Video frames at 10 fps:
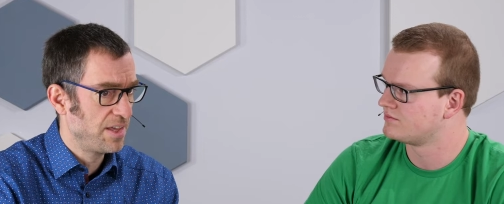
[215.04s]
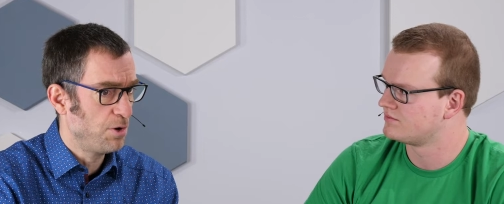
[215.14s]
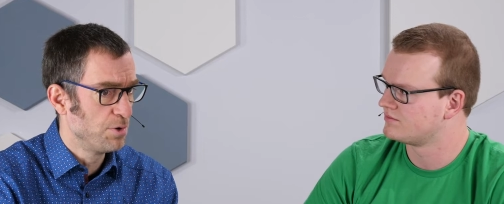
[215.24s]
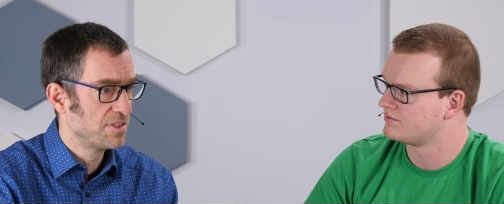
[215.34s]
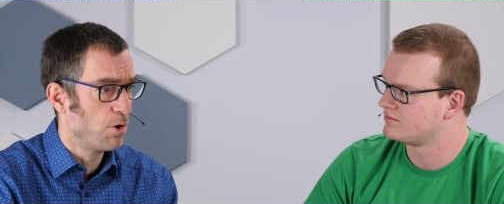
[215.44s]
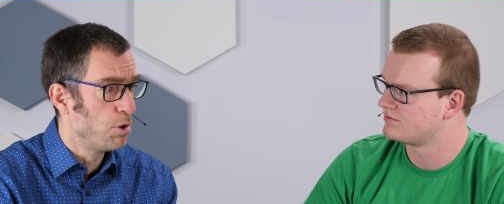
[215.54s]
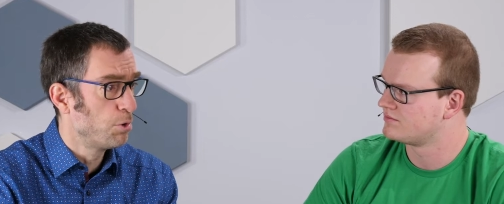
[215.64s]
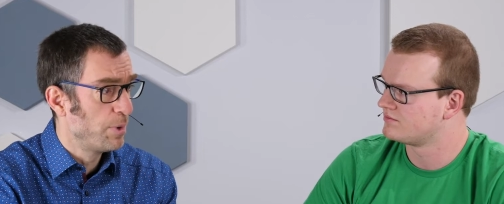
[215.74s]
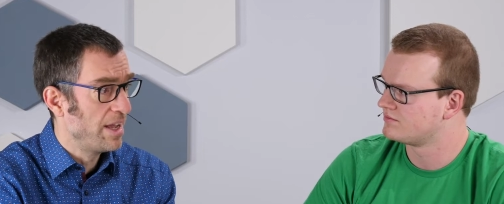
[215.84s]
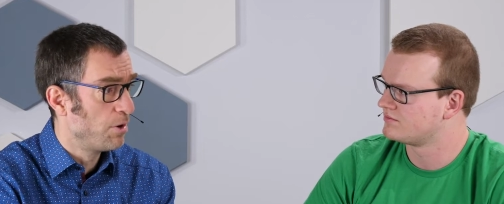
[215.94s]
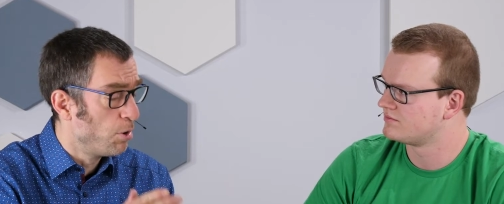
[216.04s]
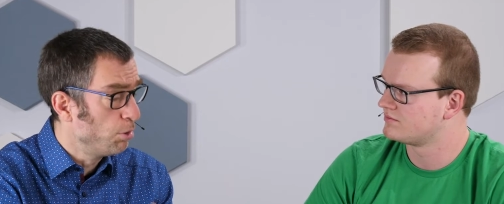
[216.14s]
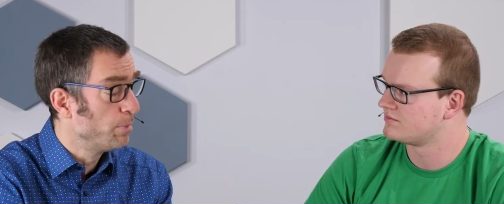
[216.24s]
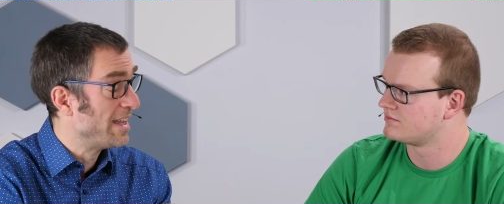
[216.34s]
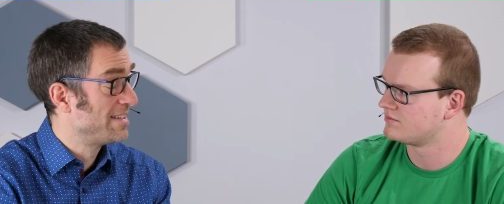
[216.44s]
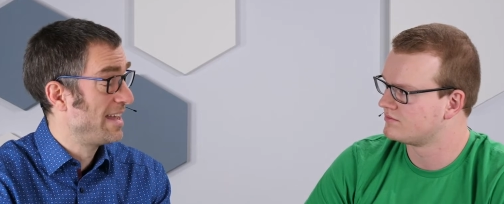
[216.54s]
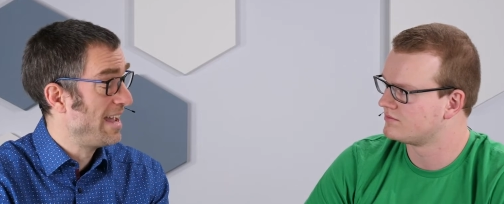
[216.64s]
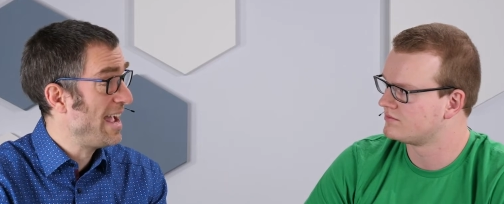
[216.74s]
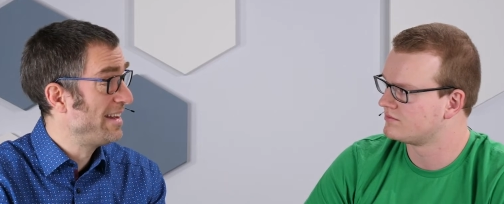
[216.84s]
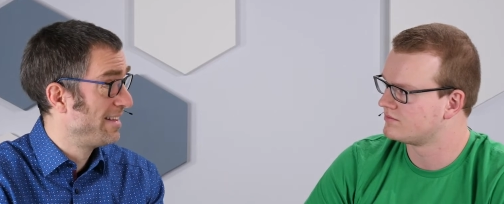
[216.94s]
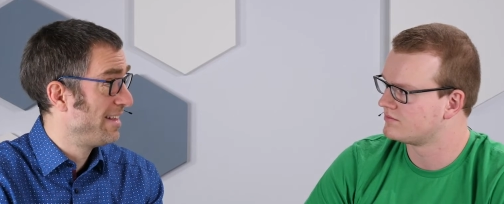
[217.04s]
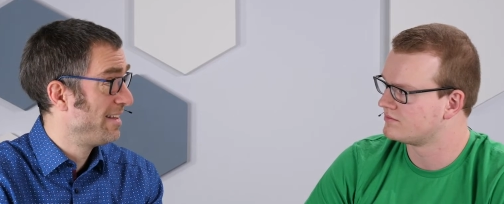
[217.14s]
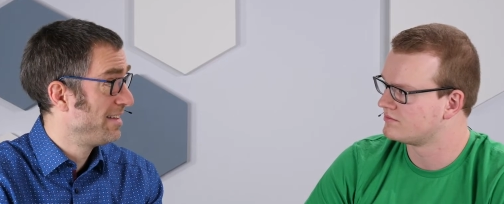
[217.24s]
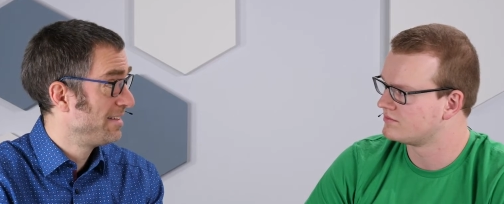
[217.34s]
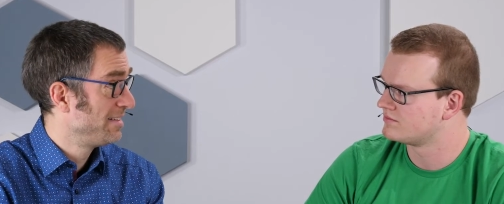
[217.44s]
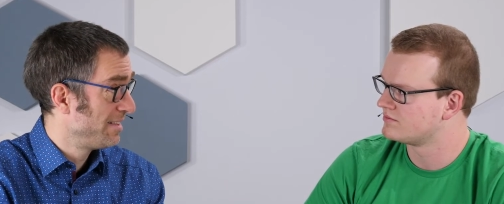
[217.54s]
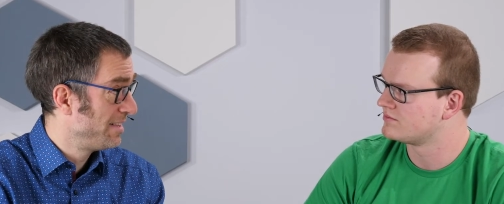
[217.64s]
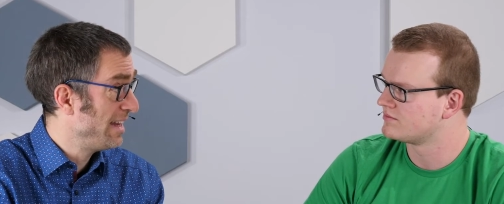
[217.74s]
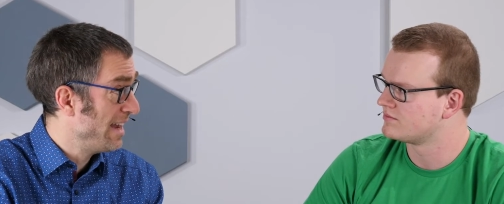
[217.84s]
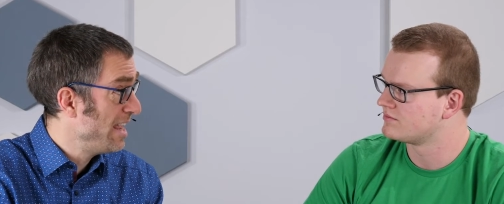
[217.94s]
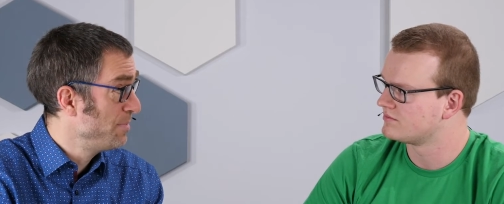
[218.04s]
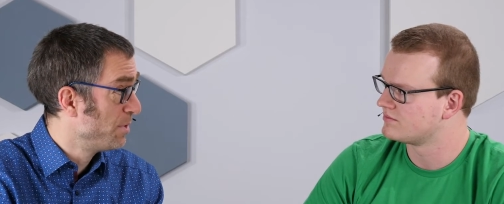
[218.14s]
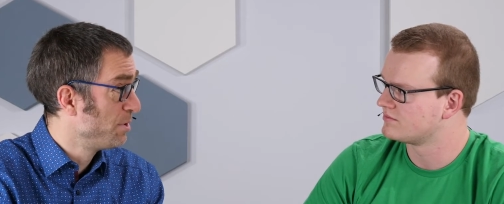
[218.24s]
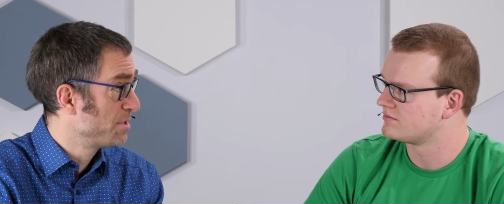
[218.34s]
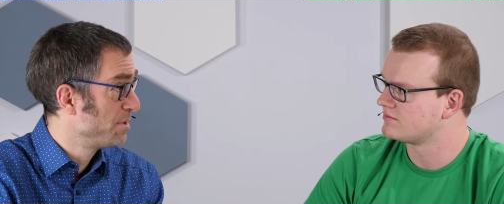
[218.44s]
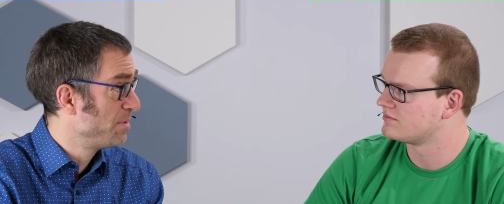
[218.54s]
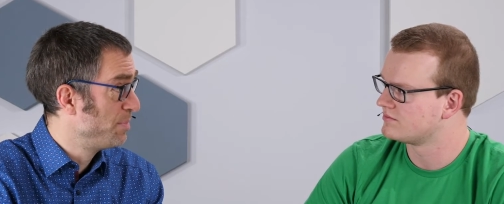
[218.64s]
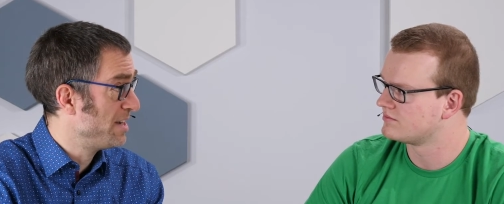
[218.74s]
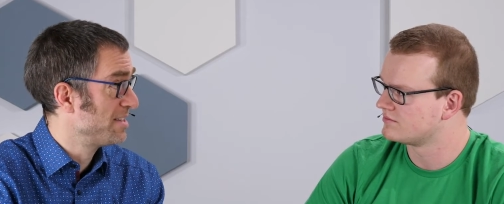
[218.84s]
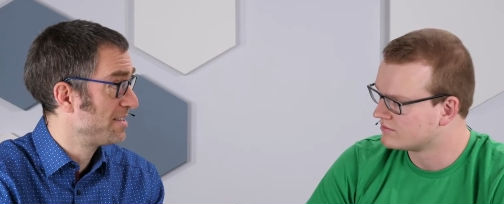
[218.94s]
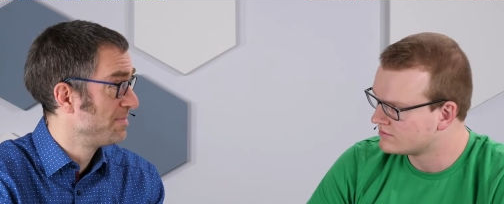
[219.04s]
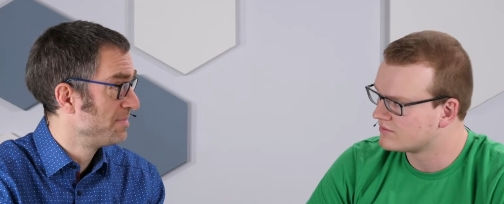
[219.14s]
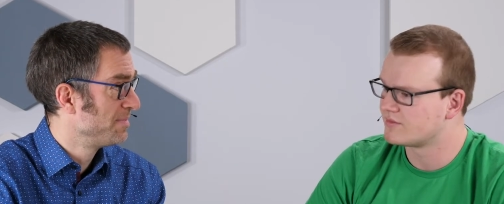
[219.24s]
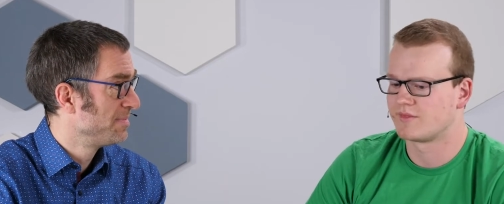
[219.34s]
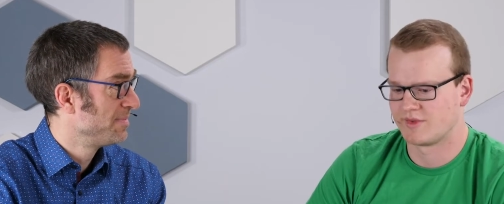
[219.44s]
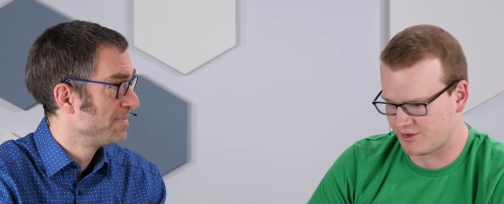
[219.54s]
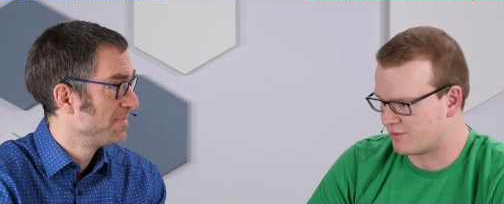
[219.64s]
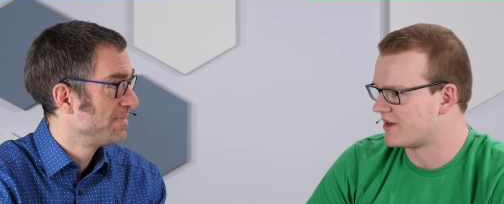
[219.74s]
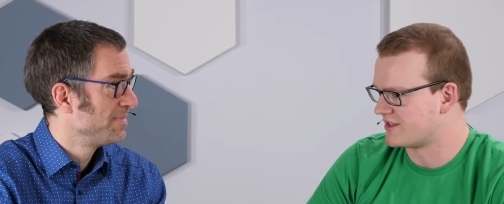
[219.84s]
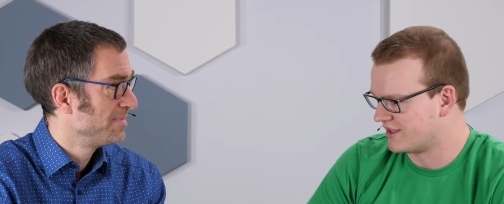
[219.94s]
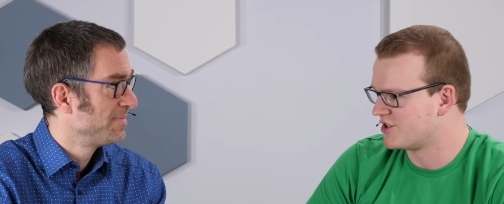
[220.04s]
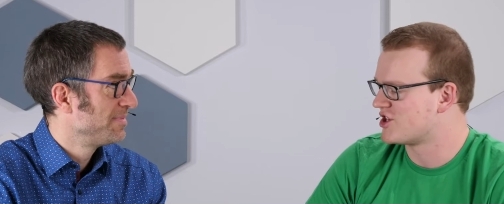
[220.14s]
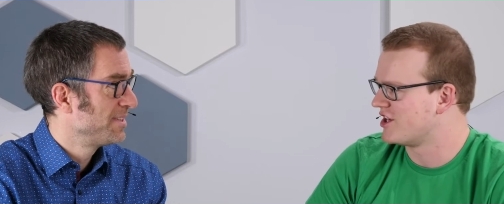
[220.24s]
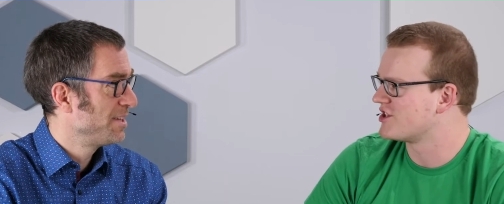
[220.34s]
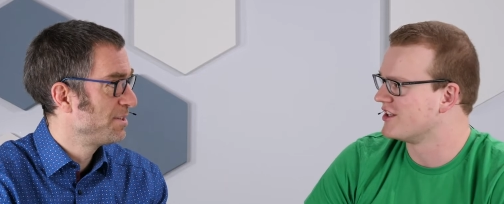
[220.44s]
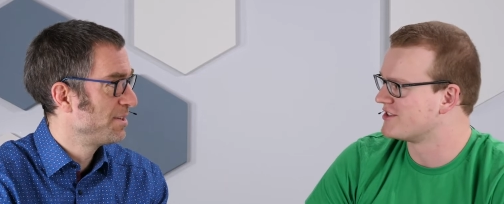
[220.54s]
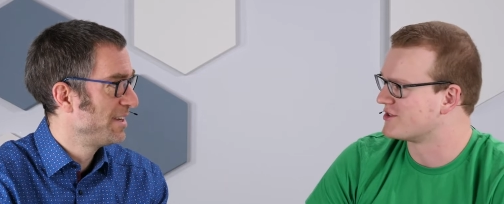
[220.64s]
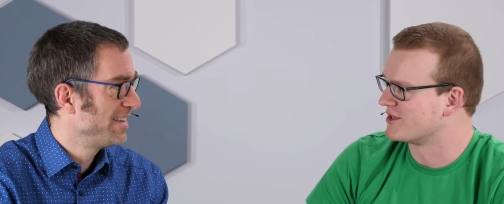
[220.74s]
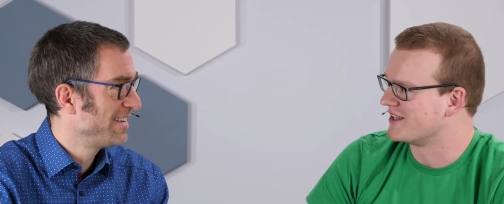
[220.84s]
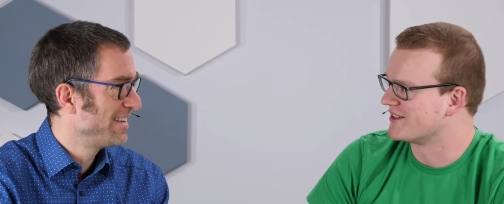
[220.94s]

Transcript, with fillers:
Speaker 1: the host already always had the name also in the past.
Speaker 2: You're basically changing so history